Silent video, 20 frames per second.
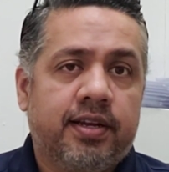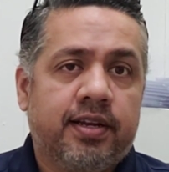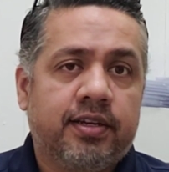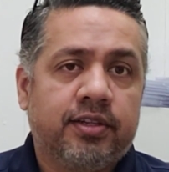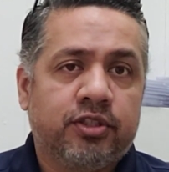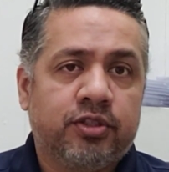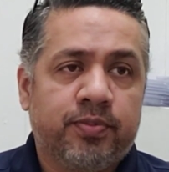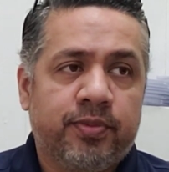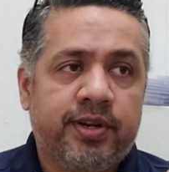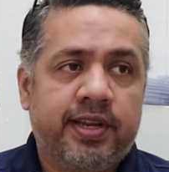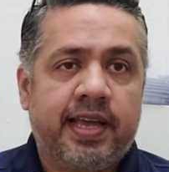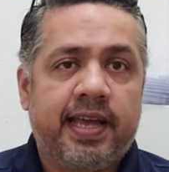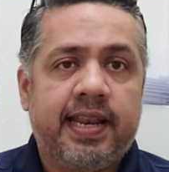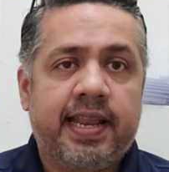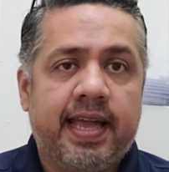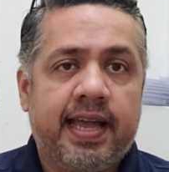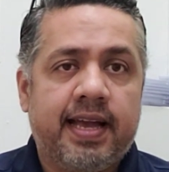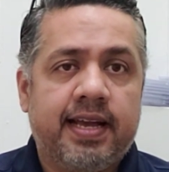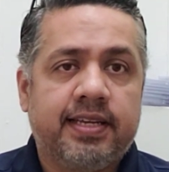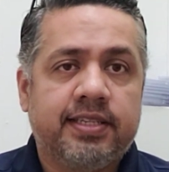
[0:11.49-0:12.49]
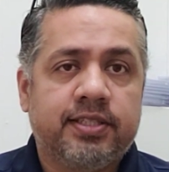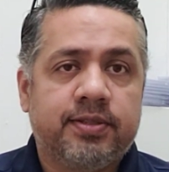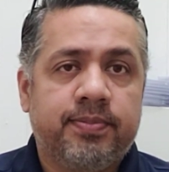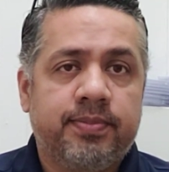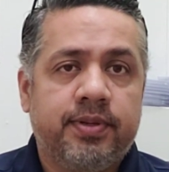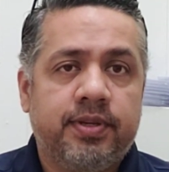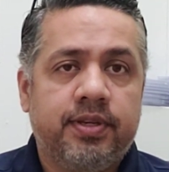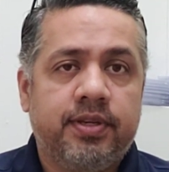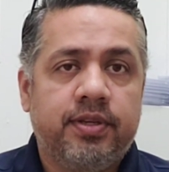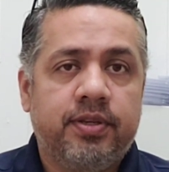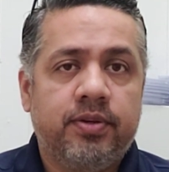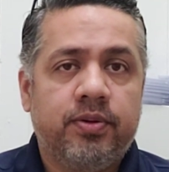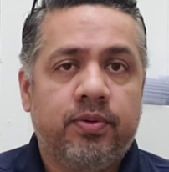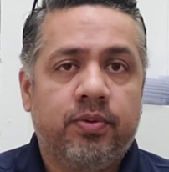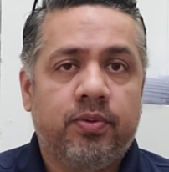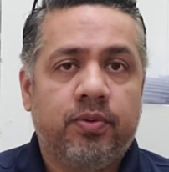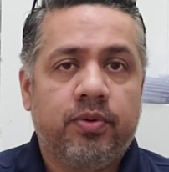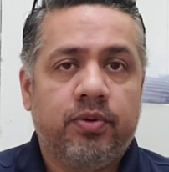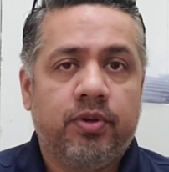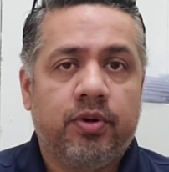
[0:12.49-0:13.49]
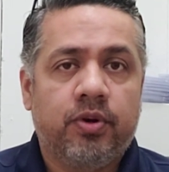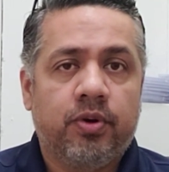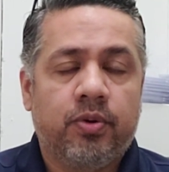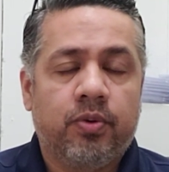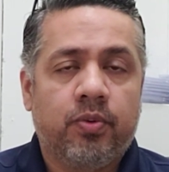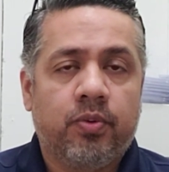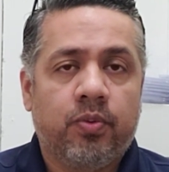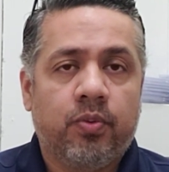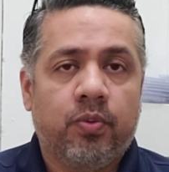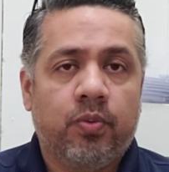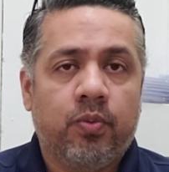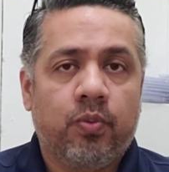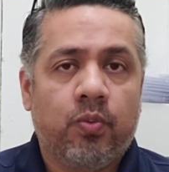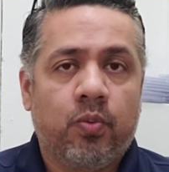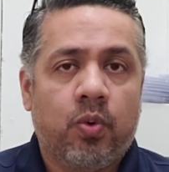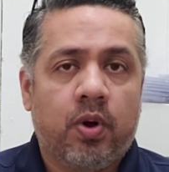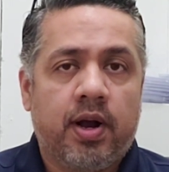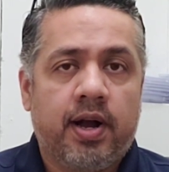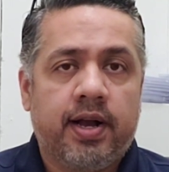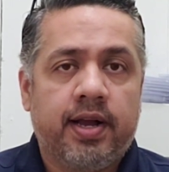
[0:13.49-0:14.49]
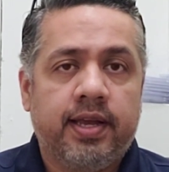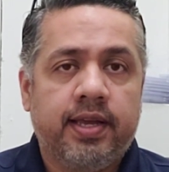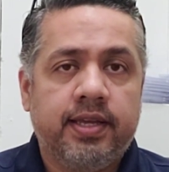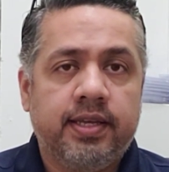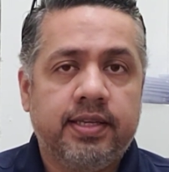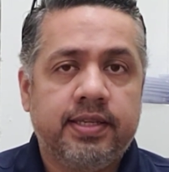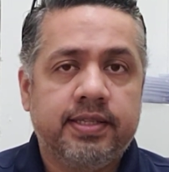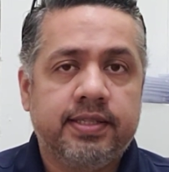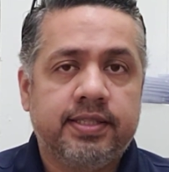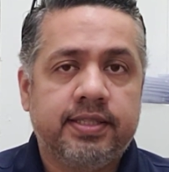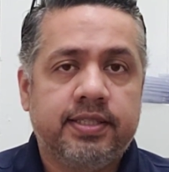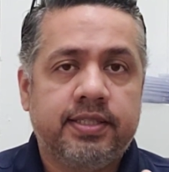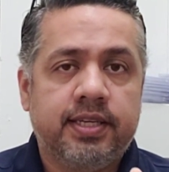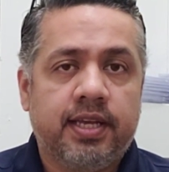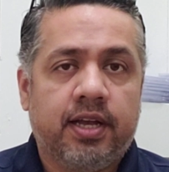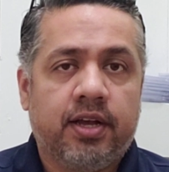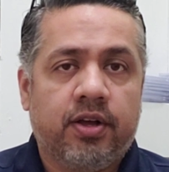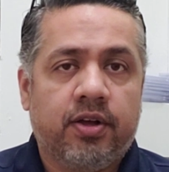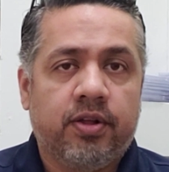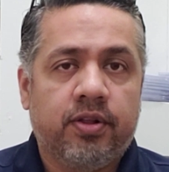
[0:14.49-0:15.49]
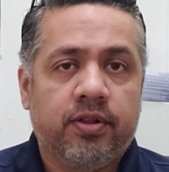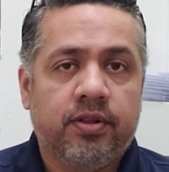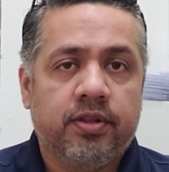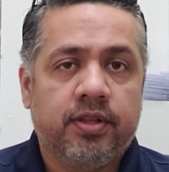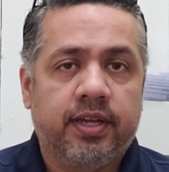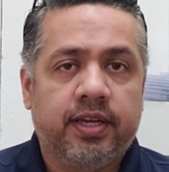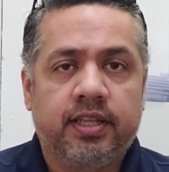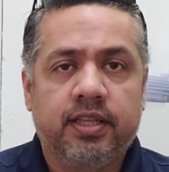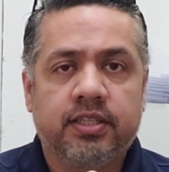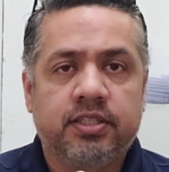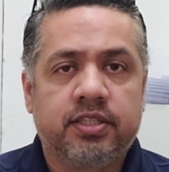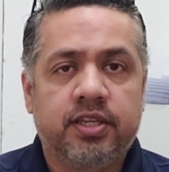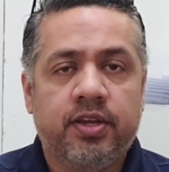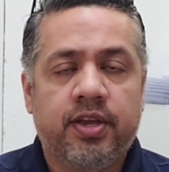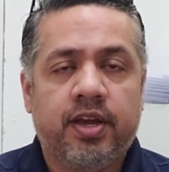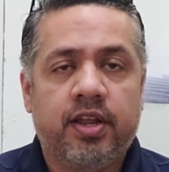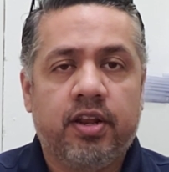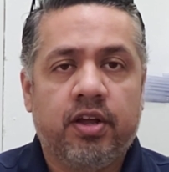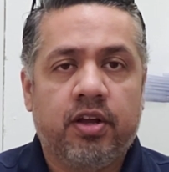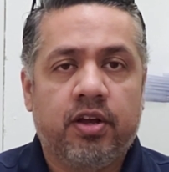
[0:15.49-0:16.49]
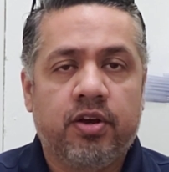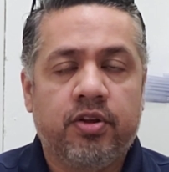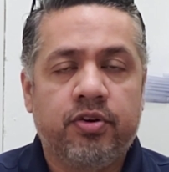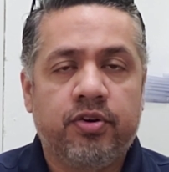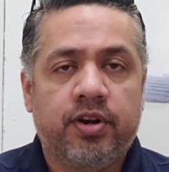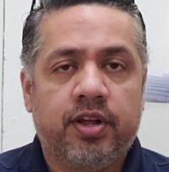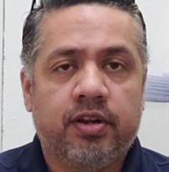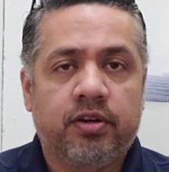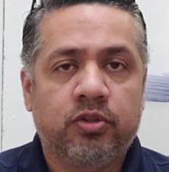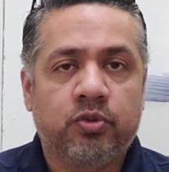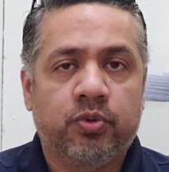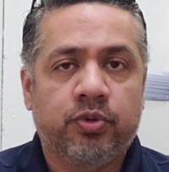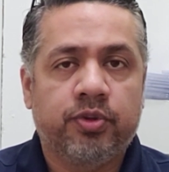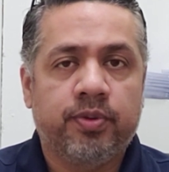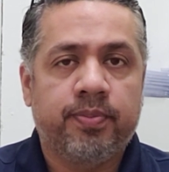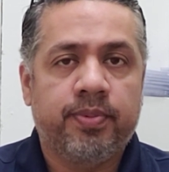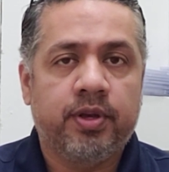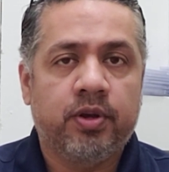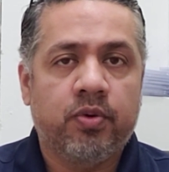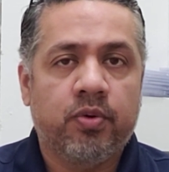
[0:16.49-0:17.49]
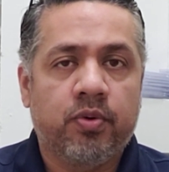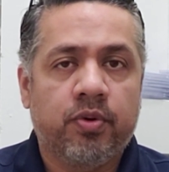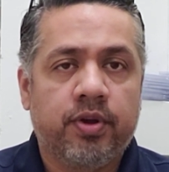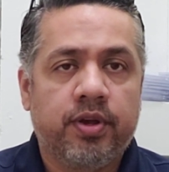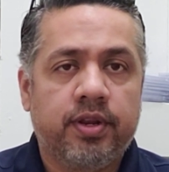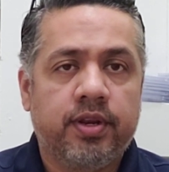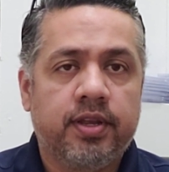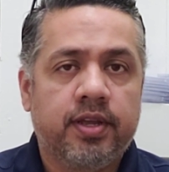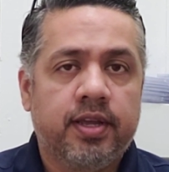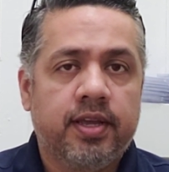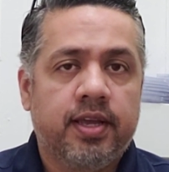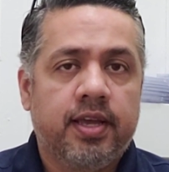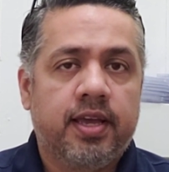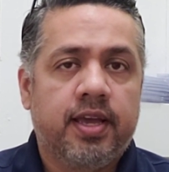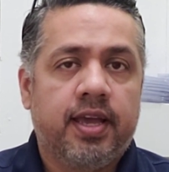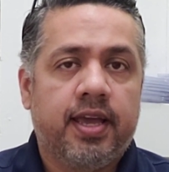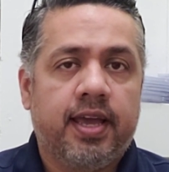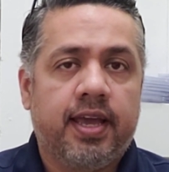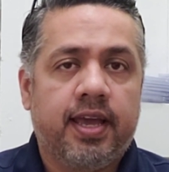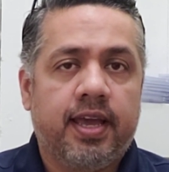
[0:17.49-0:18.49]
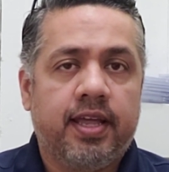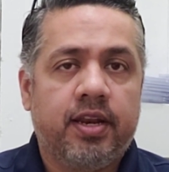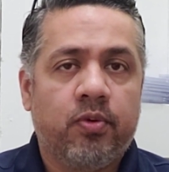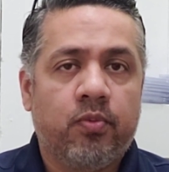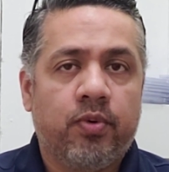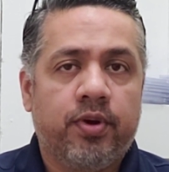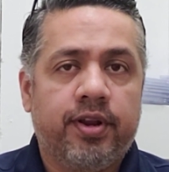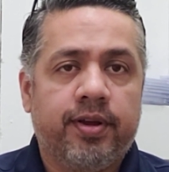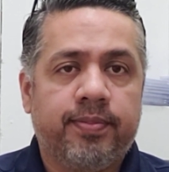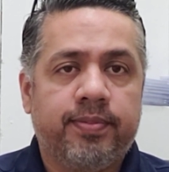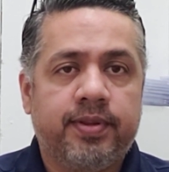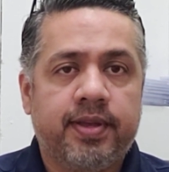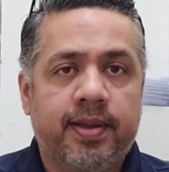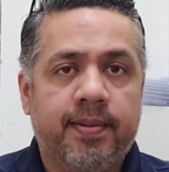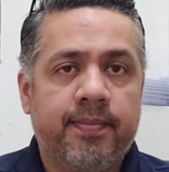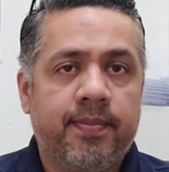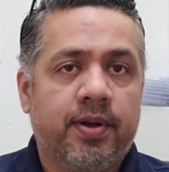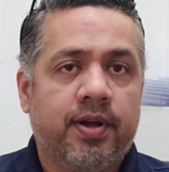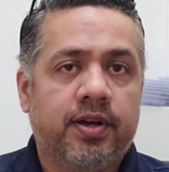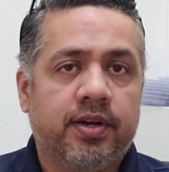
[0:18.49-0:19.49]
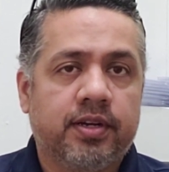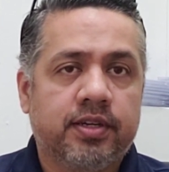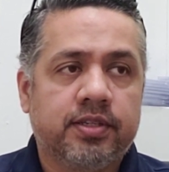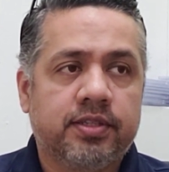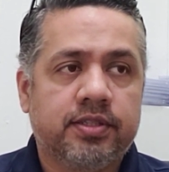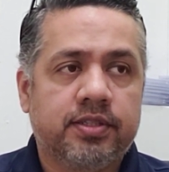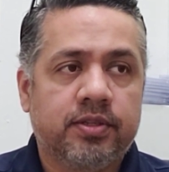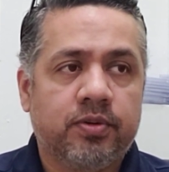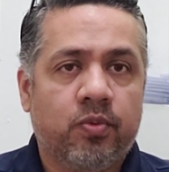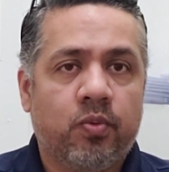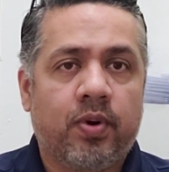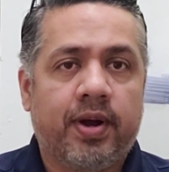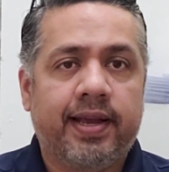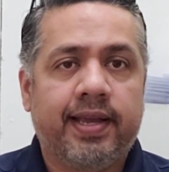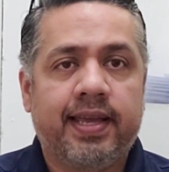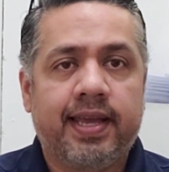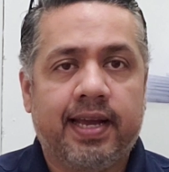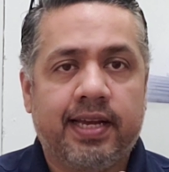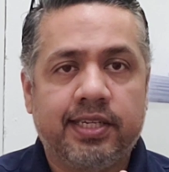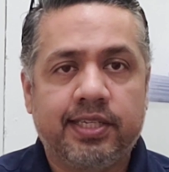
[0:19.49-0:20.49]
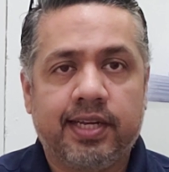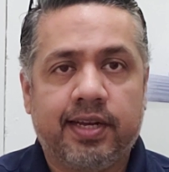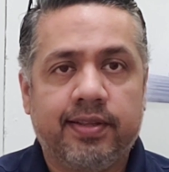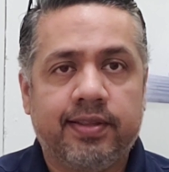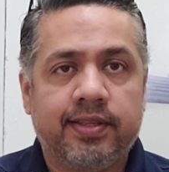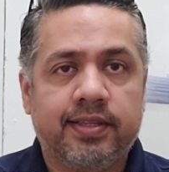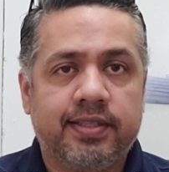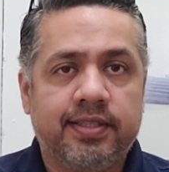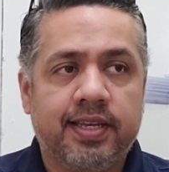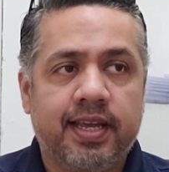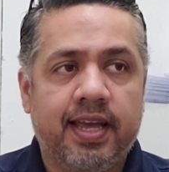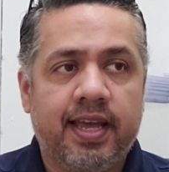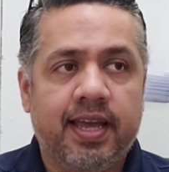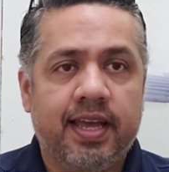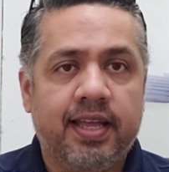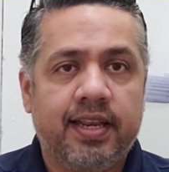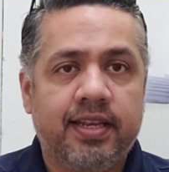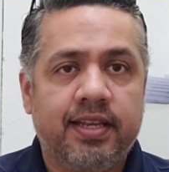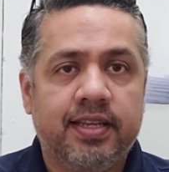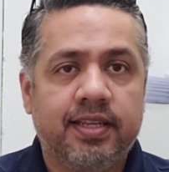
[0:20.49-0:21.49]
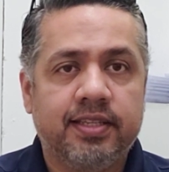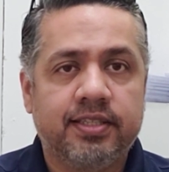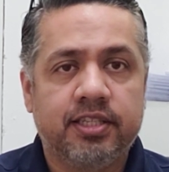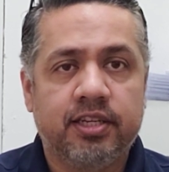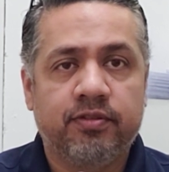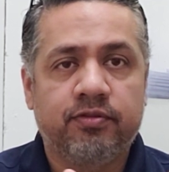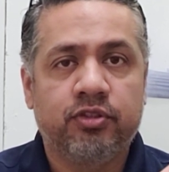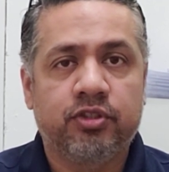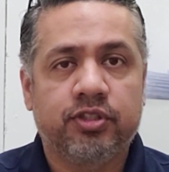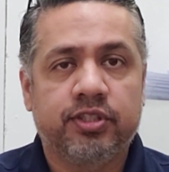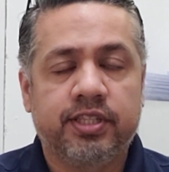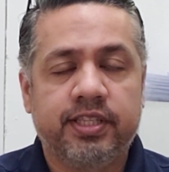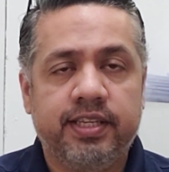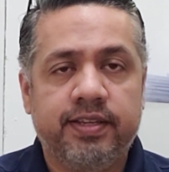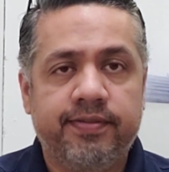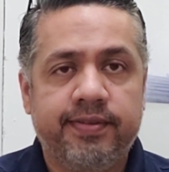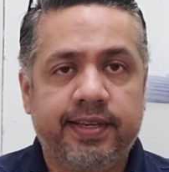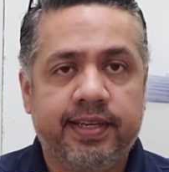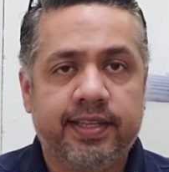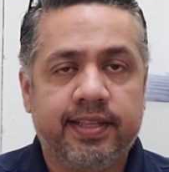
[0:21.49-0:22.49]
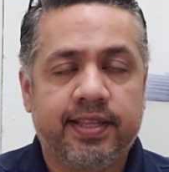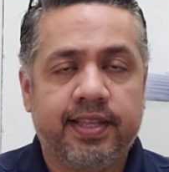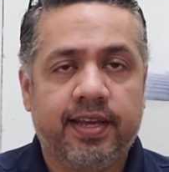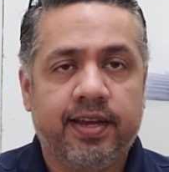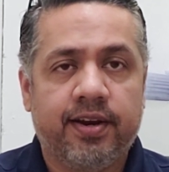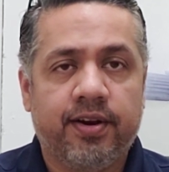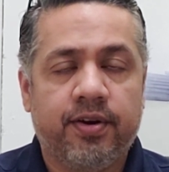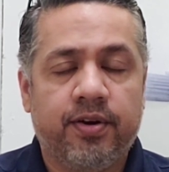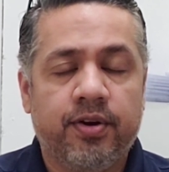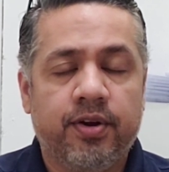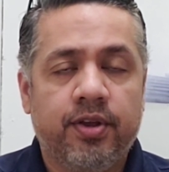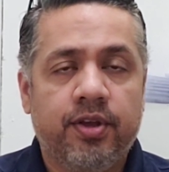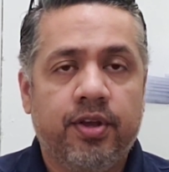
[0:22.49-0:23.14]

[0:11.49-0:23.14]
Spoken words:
Someone had asked me, why sell, like let's say you had $100 worth of Bitcoin and it went up $10. Why cash out the 10 instead of just leaving it there?